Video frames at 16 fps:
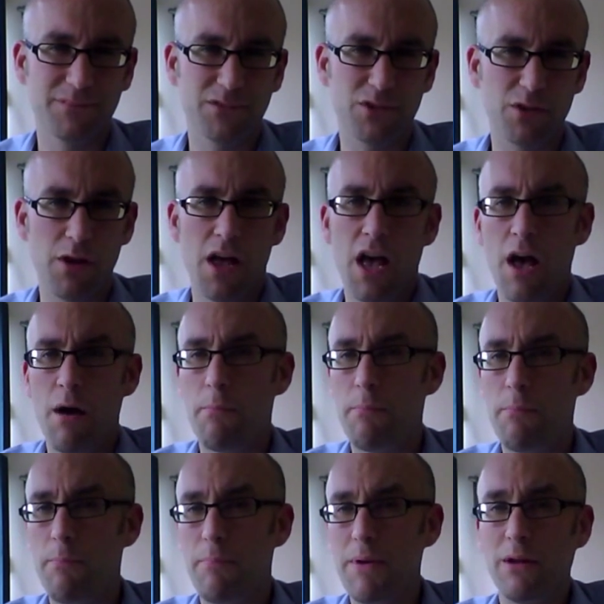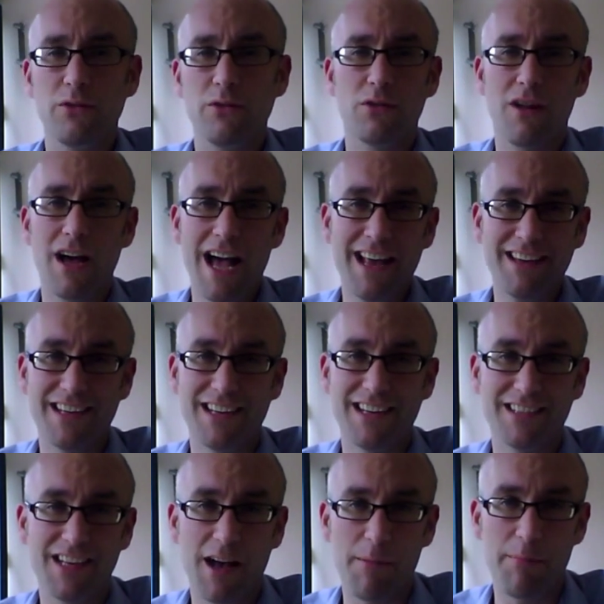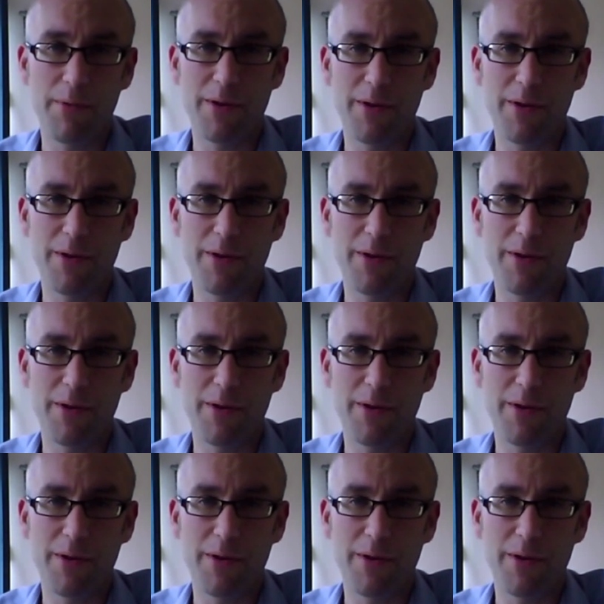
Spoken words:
to build all our assets up